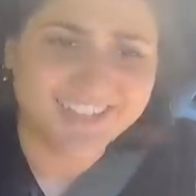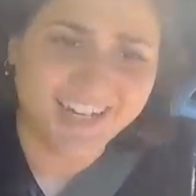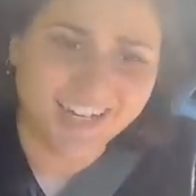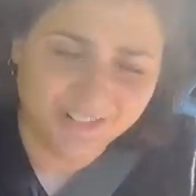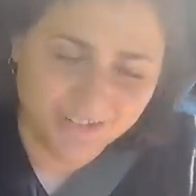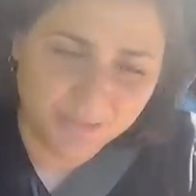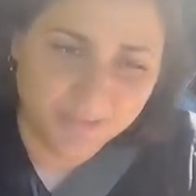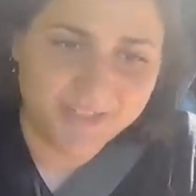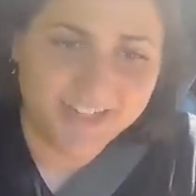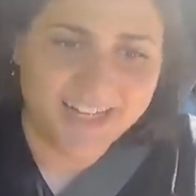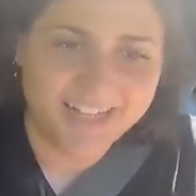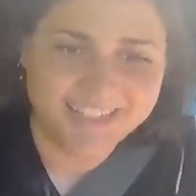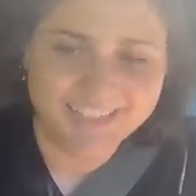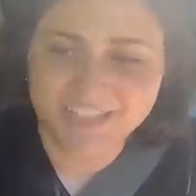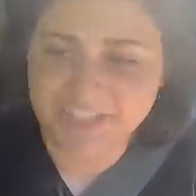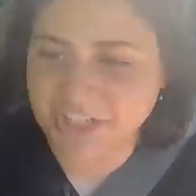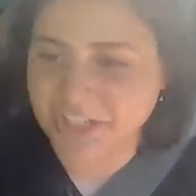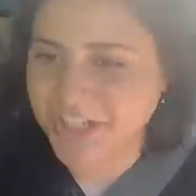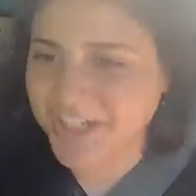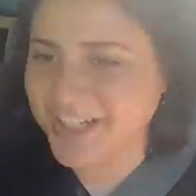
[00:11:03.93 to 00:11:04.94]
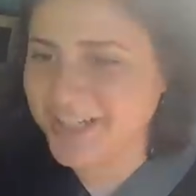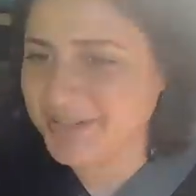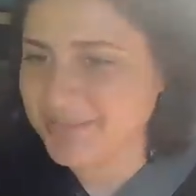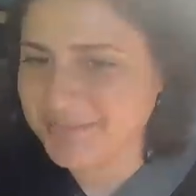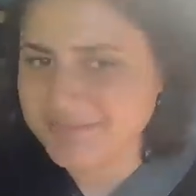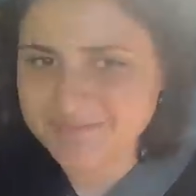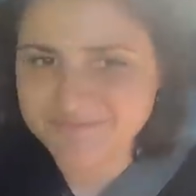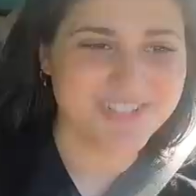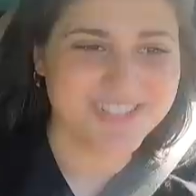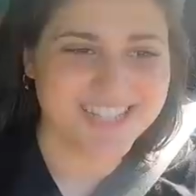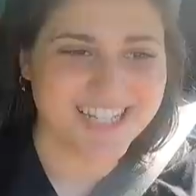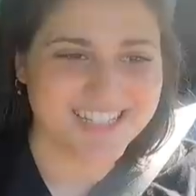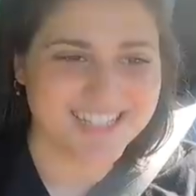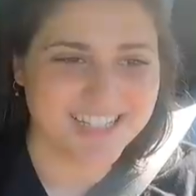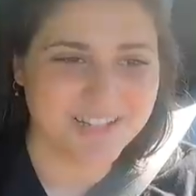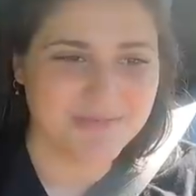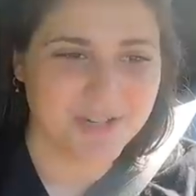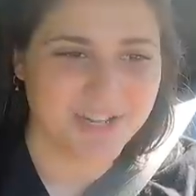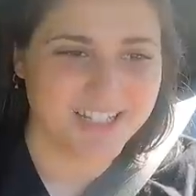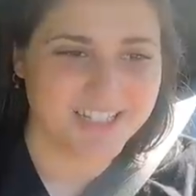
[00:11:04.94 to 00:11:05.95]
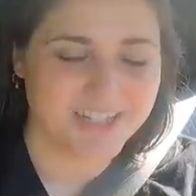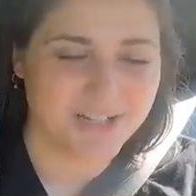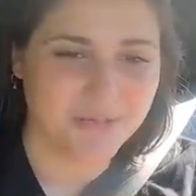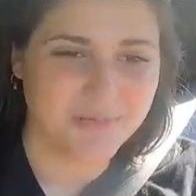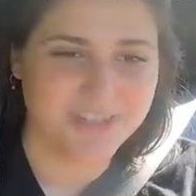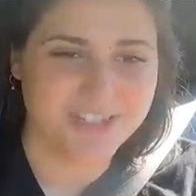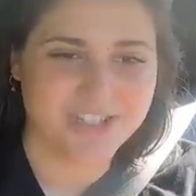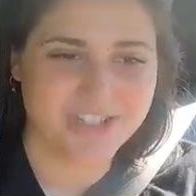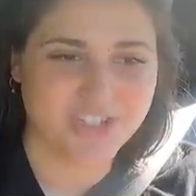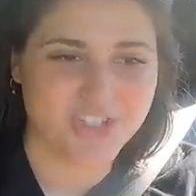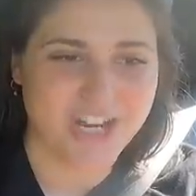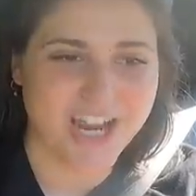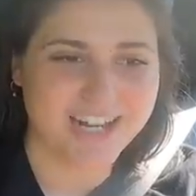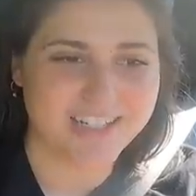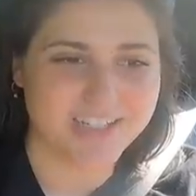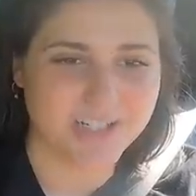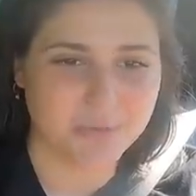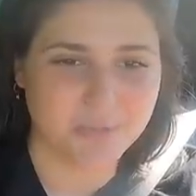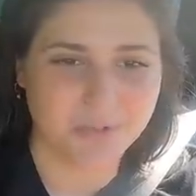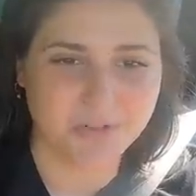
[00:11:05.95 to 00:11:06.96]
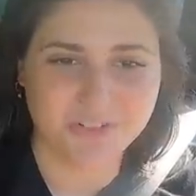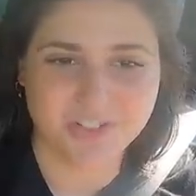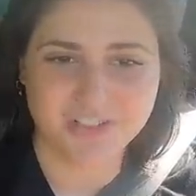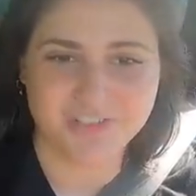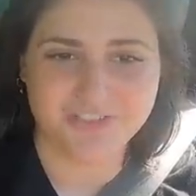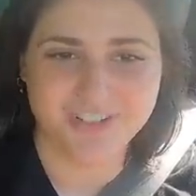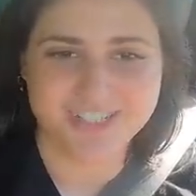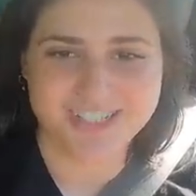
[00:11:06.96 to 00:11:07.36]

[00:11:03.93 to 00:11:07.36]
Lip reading: That would be ideal. When was the last time you guys saw me this jacked up over a